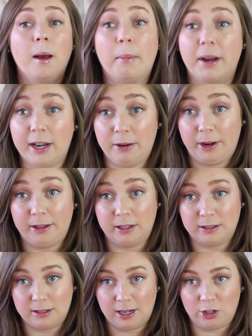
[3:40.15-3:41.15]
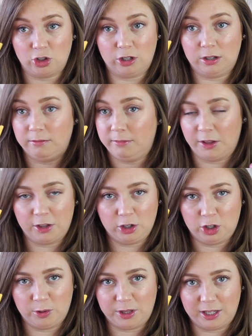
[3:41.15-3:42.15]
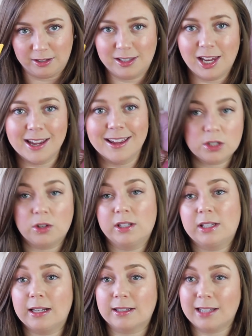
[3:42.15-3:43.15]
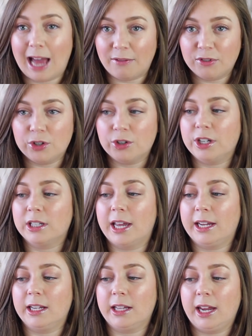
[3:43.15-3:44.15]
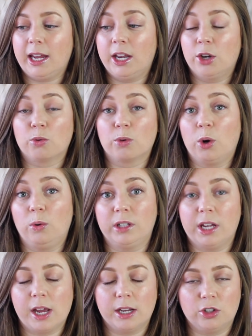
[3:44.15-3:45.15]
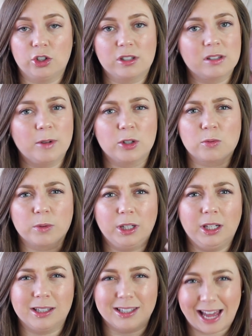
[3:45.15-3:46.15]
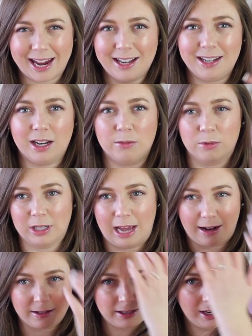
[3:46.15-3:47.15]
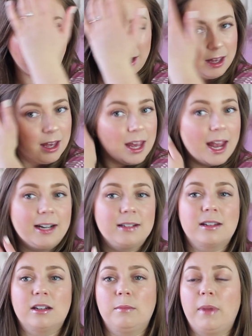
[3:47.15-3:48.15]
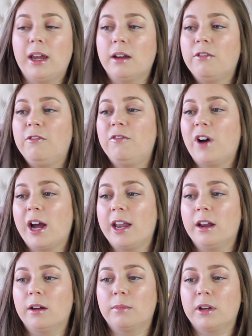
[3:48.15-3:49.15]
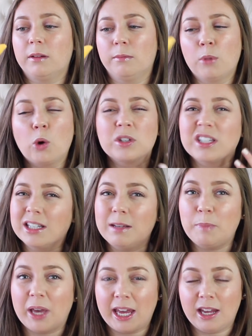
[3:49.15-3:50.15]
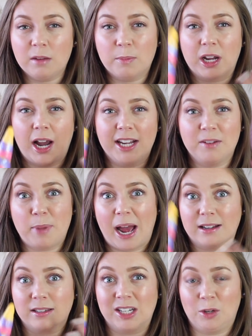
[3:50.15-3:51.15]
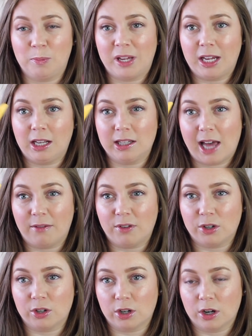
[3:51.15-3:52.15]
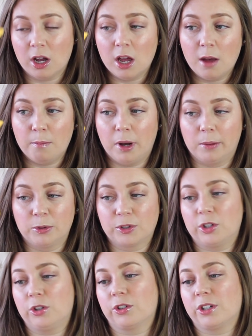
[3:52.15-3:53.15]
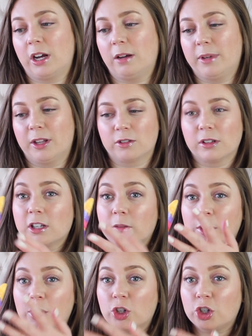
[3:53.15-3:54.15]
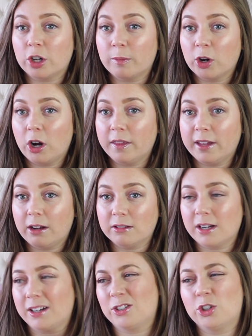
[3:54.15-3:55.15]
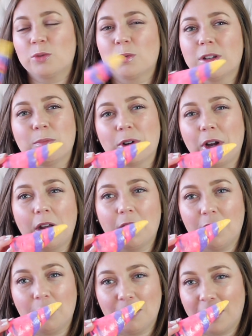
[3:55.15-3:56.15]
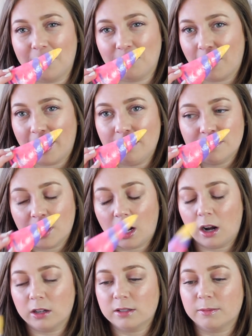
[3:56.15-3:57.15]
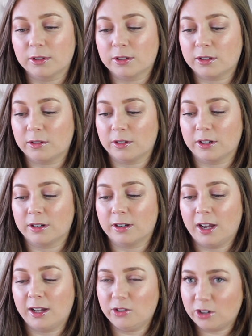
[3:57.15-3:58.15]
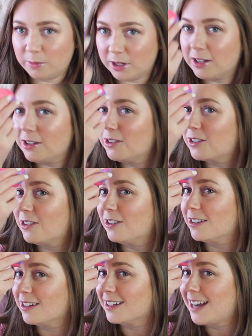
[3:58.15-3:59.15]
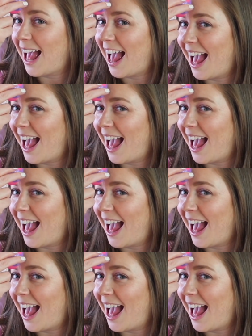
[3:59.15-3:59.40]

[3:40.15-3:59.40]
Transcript: But anyway, that's a tangent. Nothing to do with this. So this has lavender, ylang ylang, and neroli, and it just smells really light yet relaxing, and it's gonna make fun, mostly pink, but kind of pastel pink lavender bubbles in your tub, and there's a little bit of shimmer on the outside. It's just really pretty and cute and great. Oh, it smells so good, and you can be a unicorn.